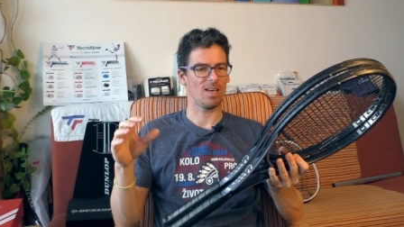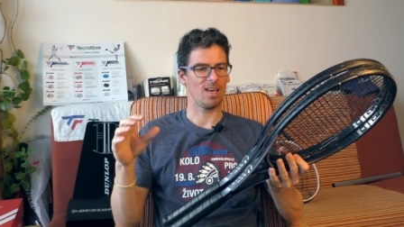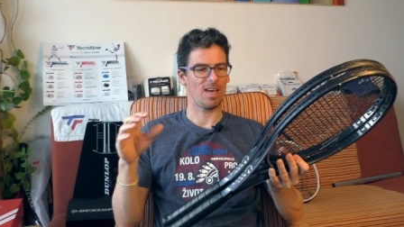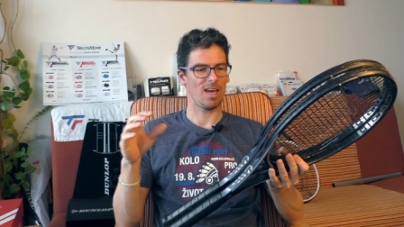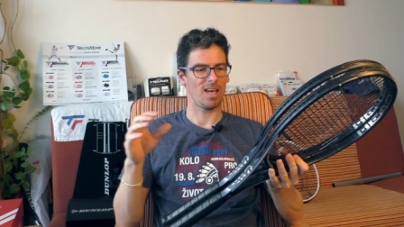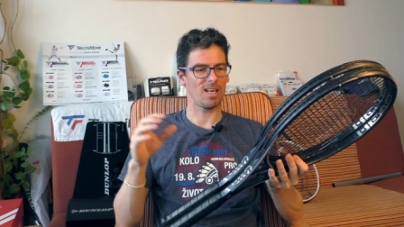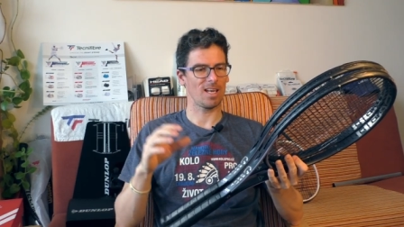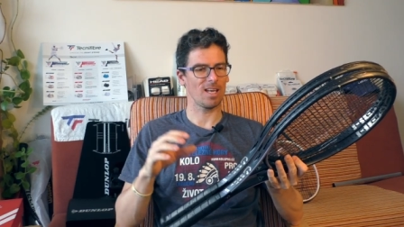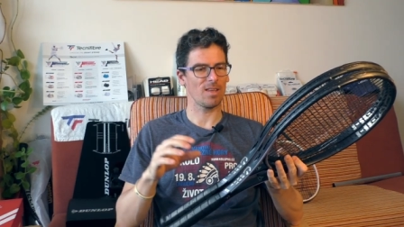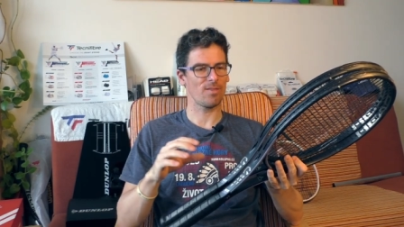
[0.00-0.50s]

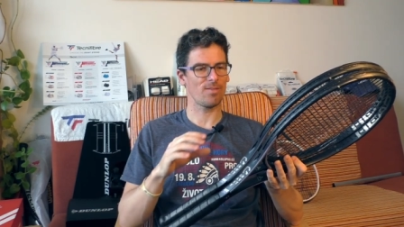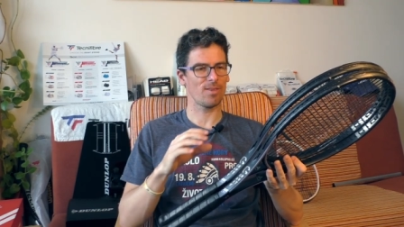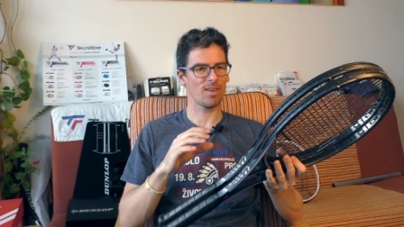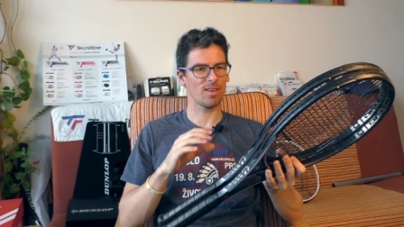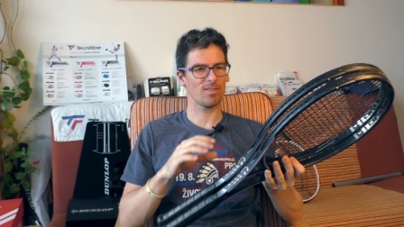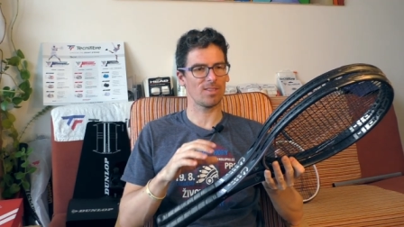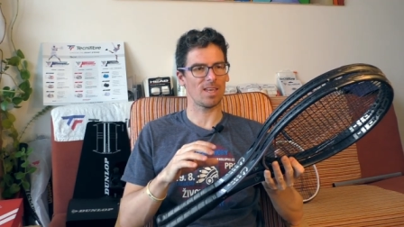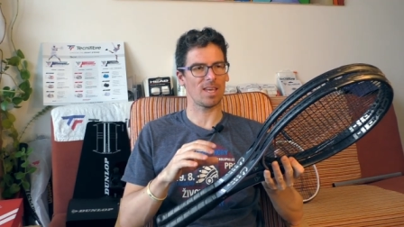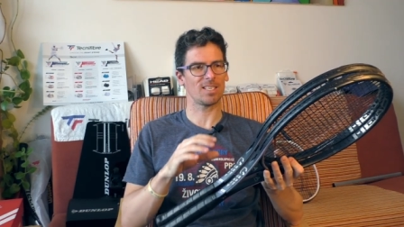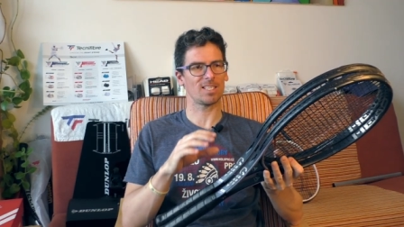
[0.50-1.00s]
and i
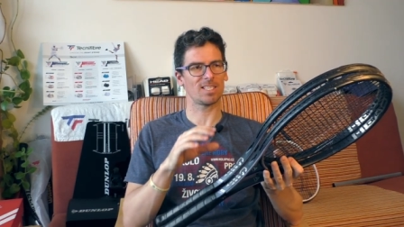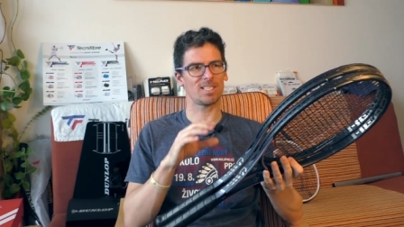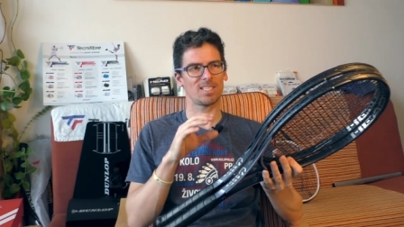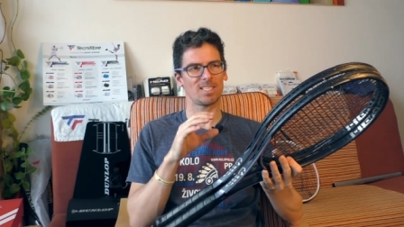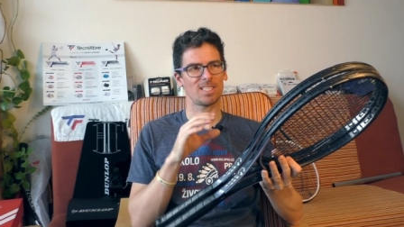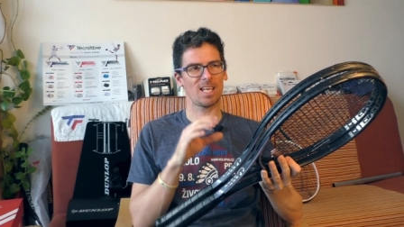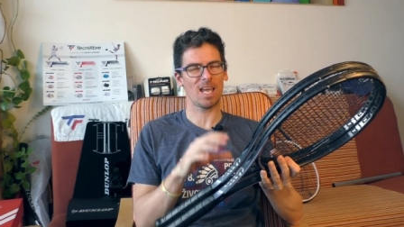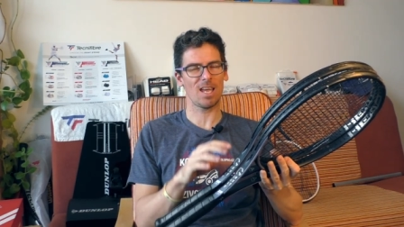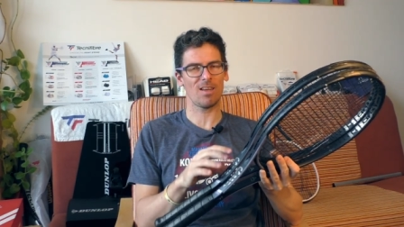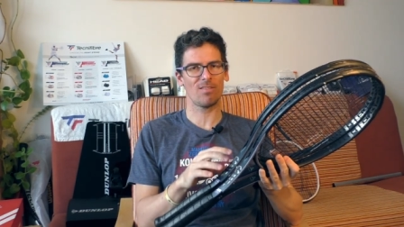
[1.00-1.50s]
think they
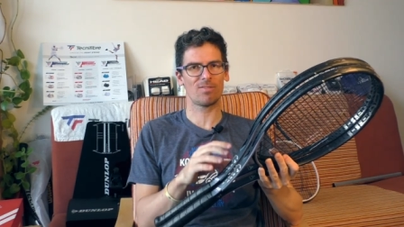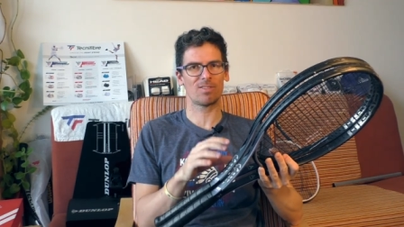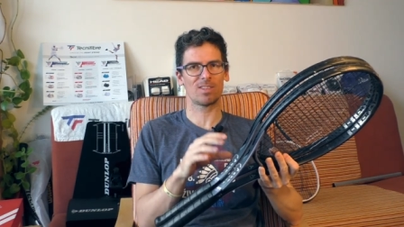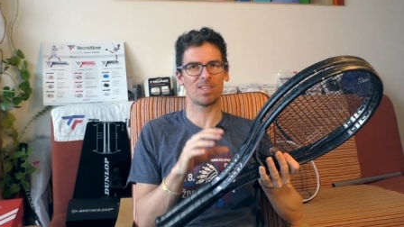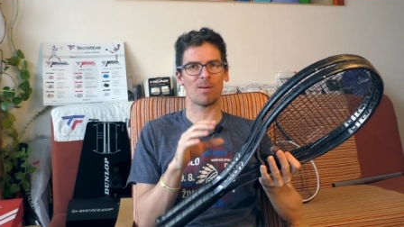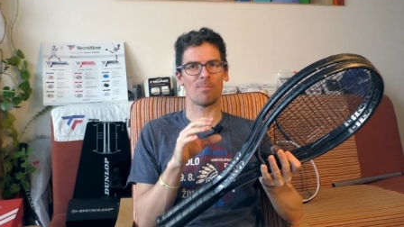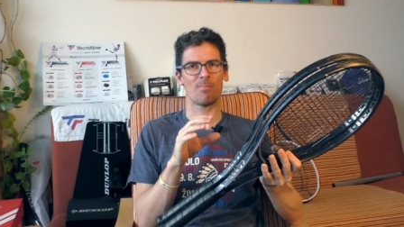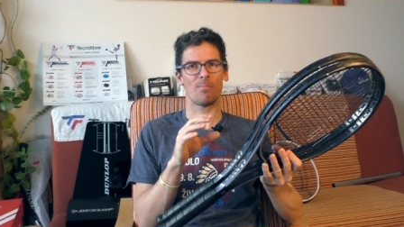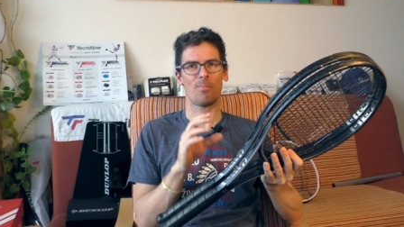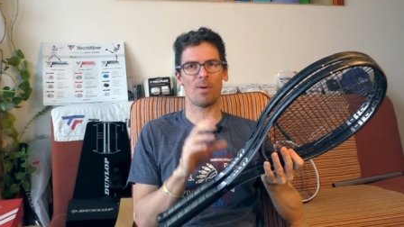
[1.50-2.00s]
saved
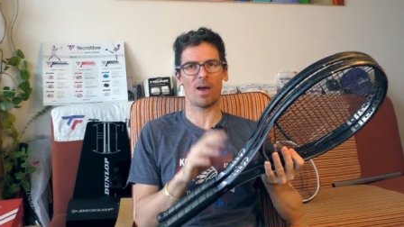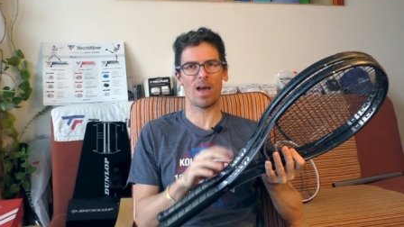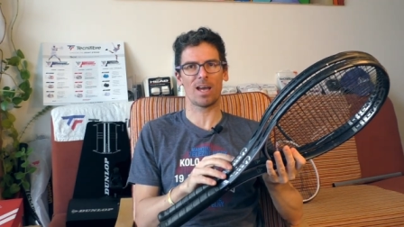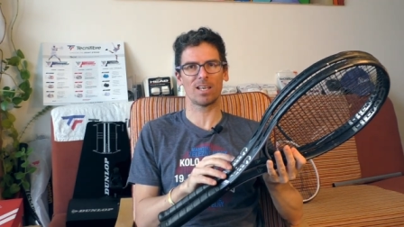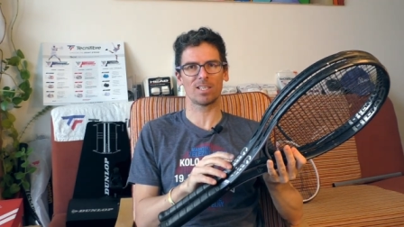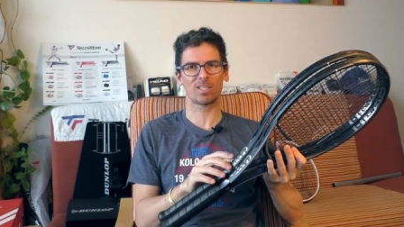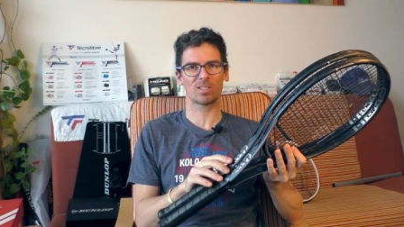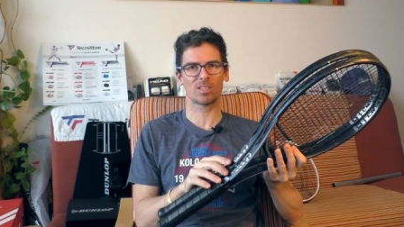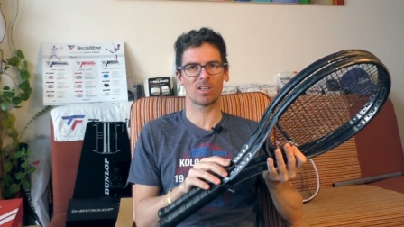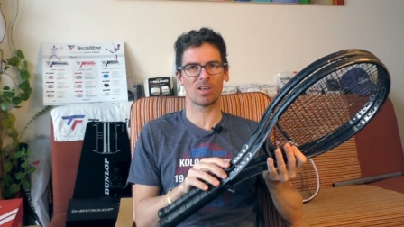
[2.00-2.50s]
the
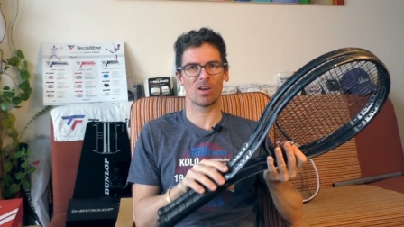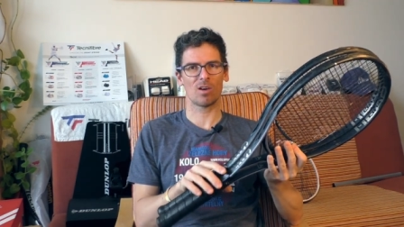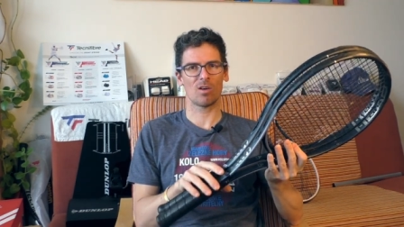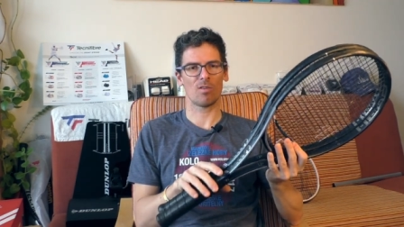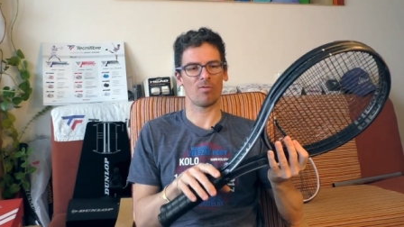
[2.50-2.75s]
best